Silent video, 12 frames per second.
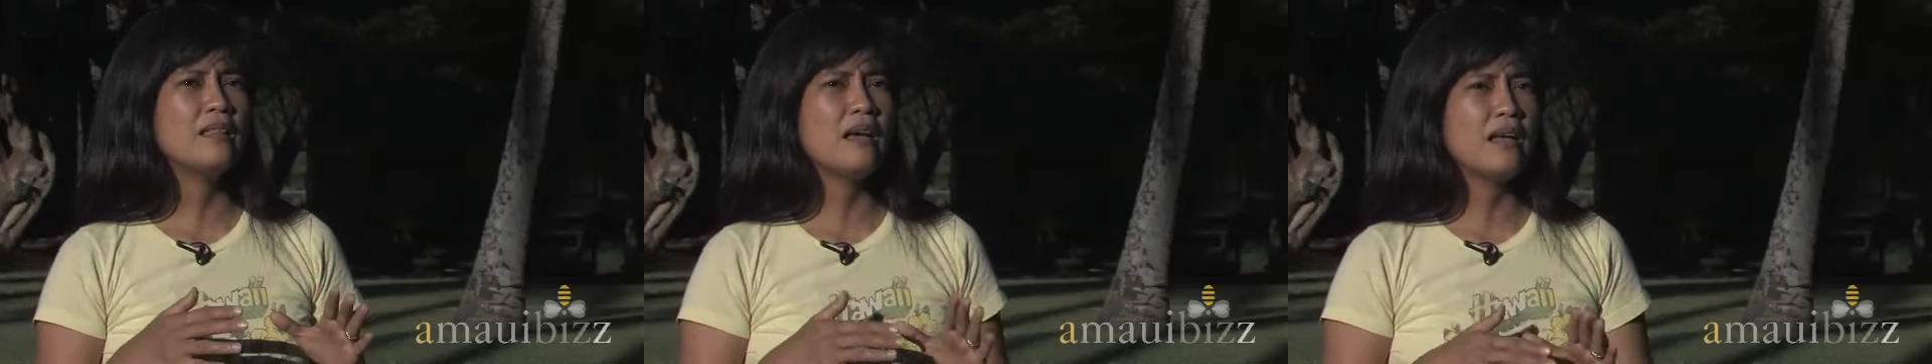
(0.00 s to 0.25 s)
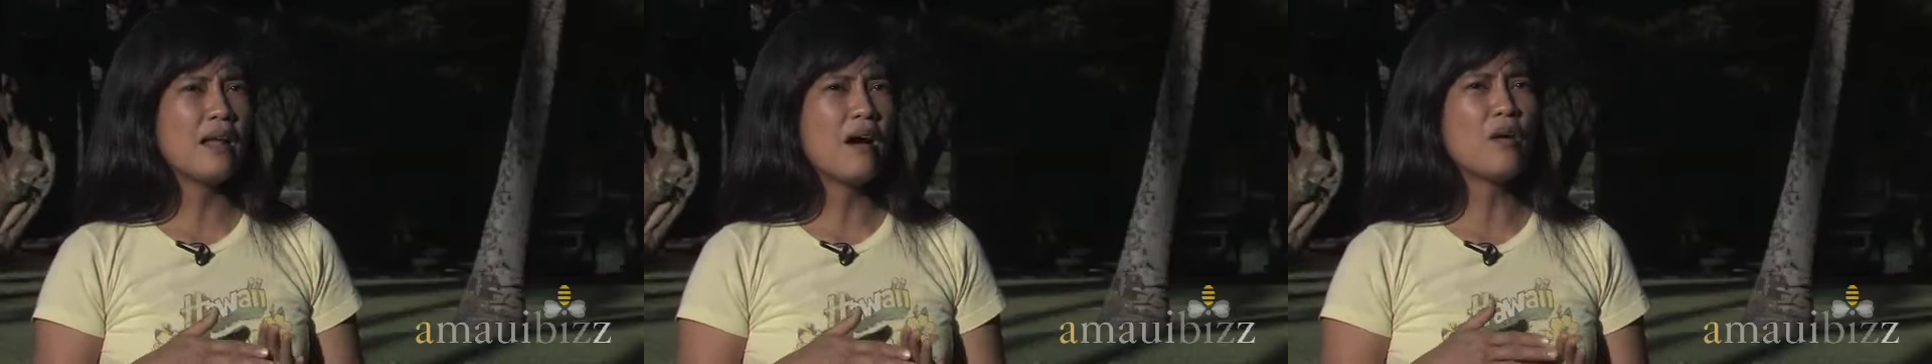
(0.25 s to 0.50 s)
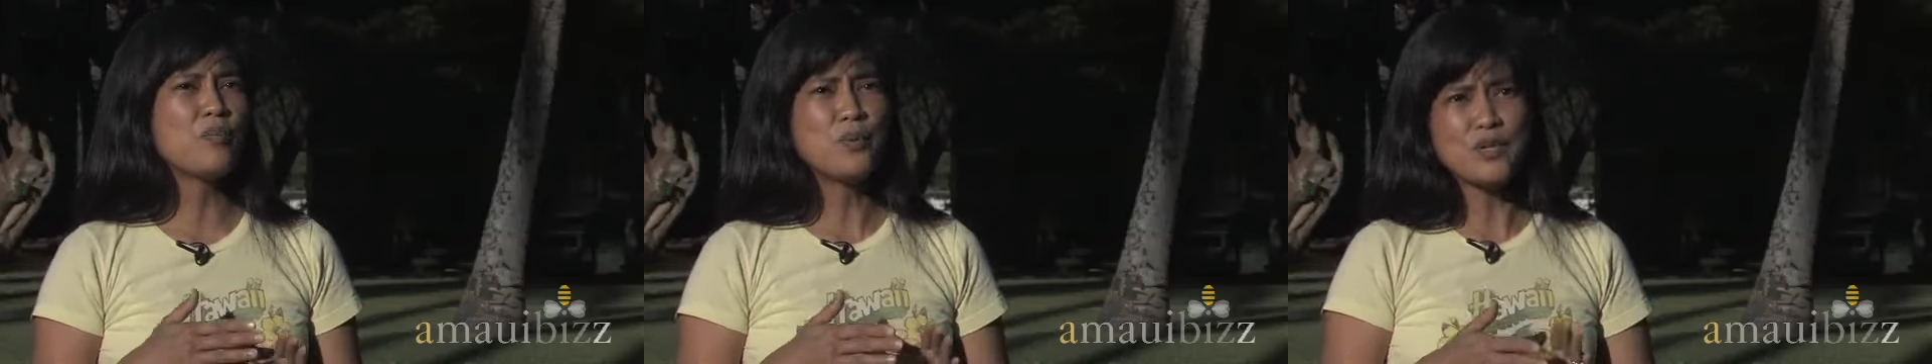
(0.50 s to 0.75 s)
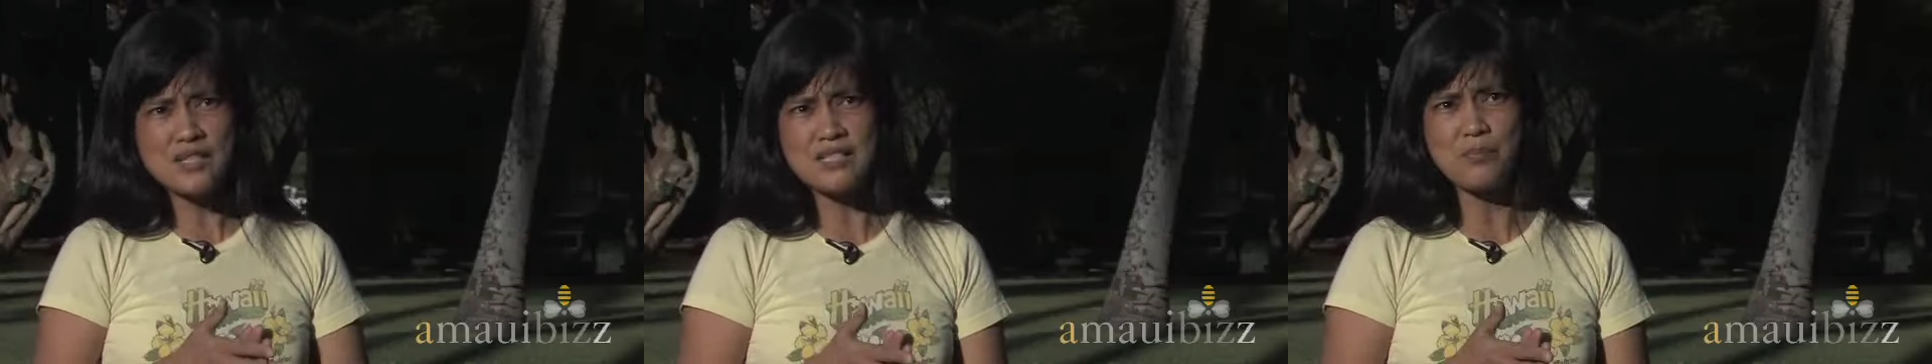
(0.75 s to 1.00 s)
that are
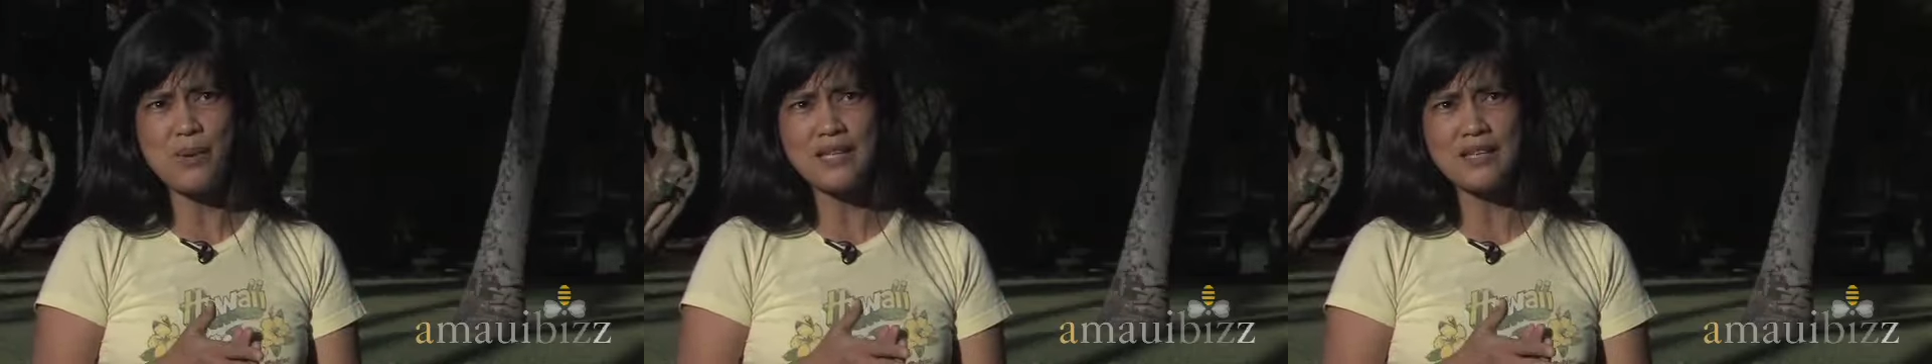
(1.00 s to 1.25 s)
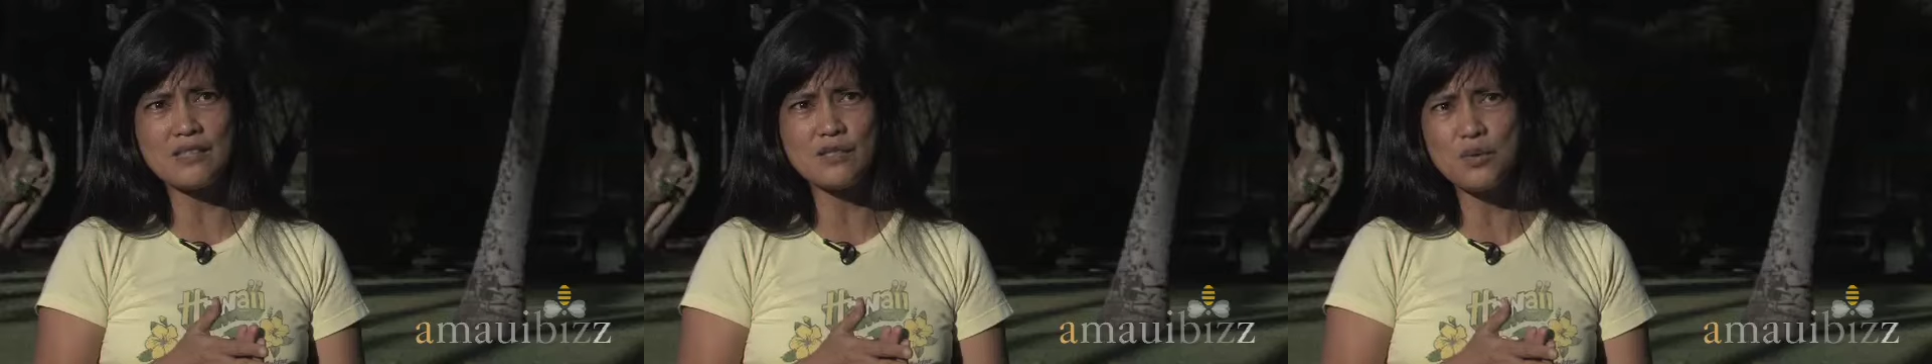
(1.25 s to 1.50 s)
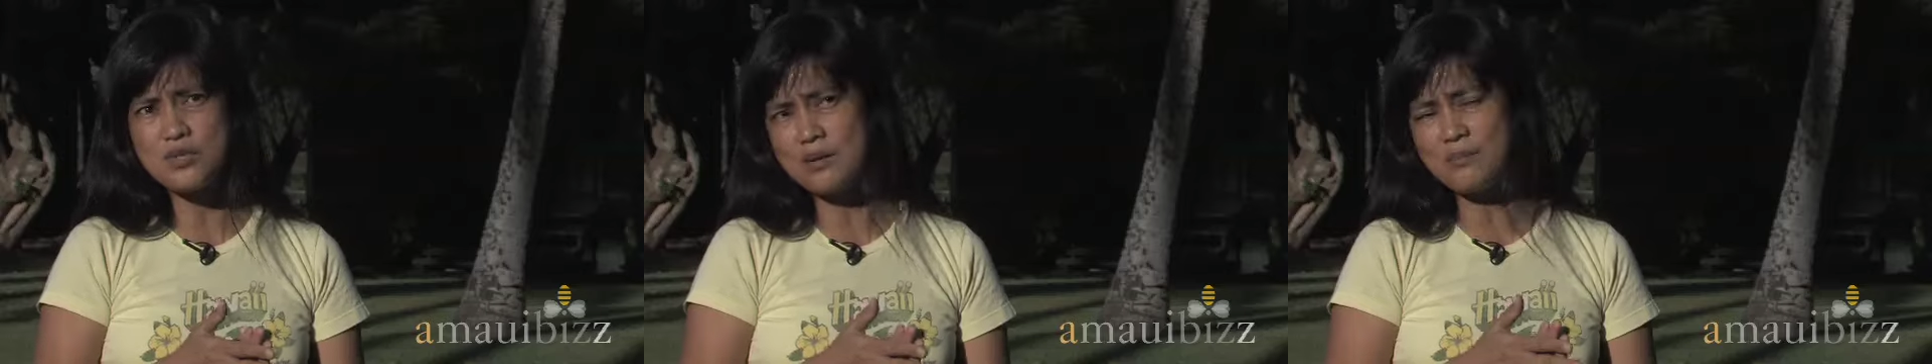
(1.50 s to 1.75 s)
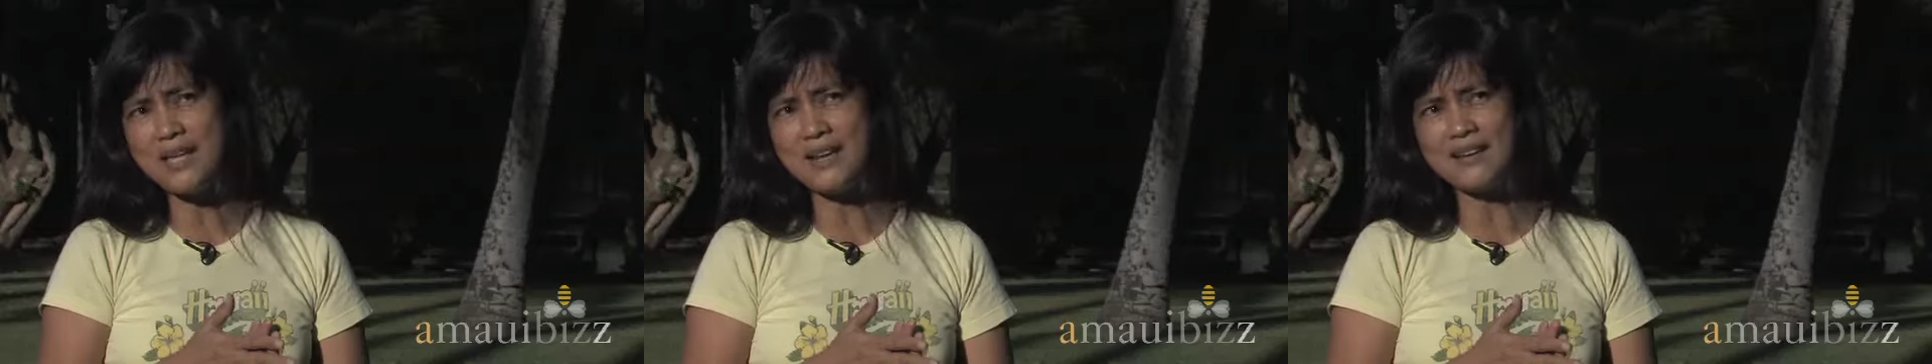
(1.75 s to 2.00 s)
participating in
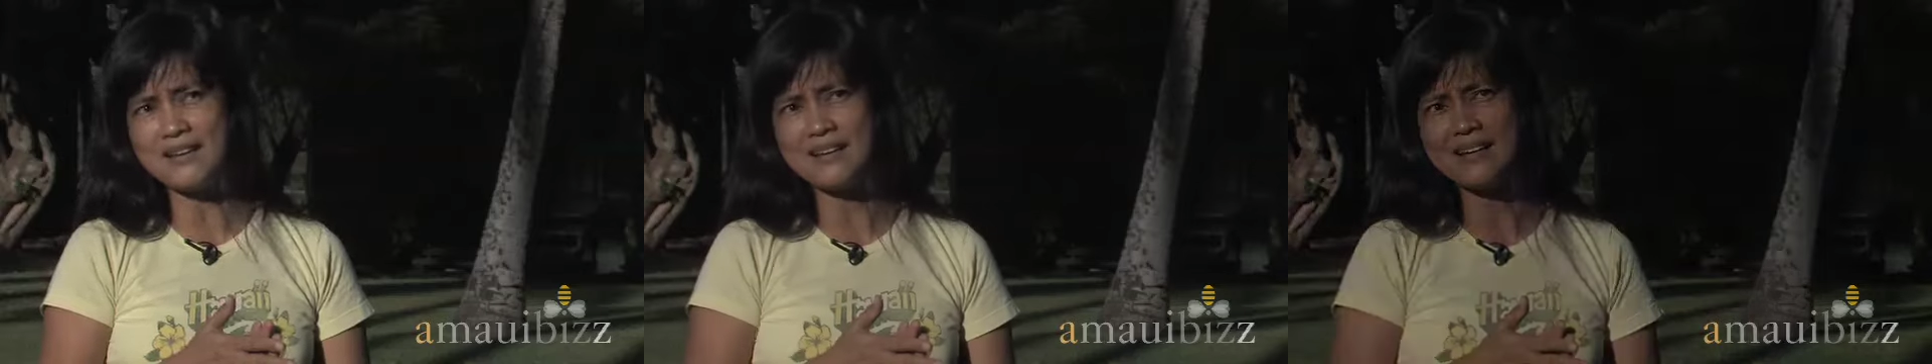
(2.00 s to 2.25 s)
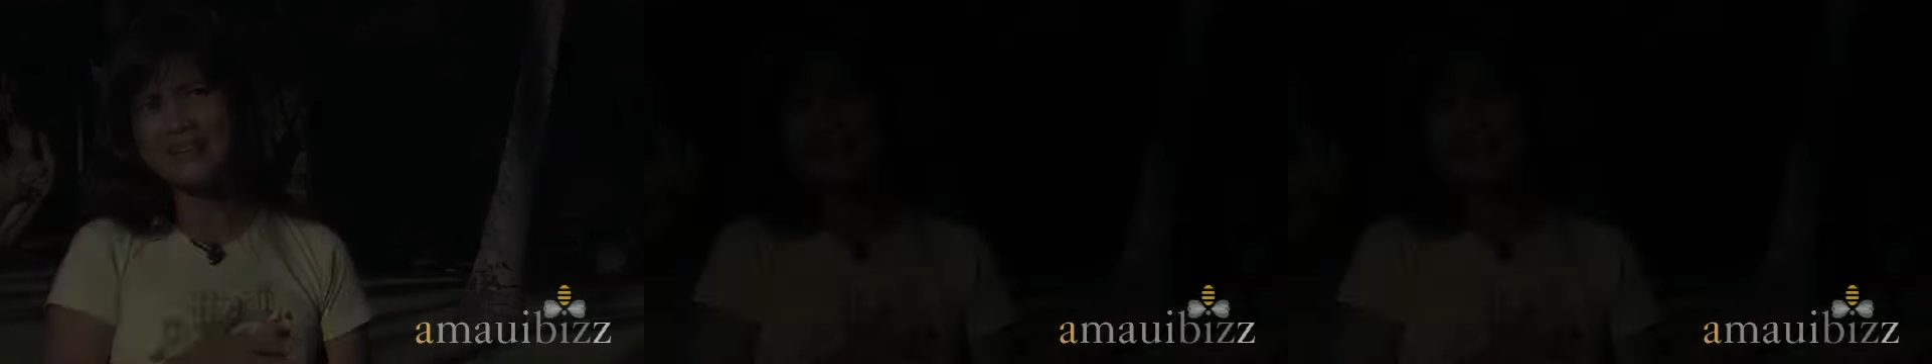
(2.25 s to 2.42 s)
social media.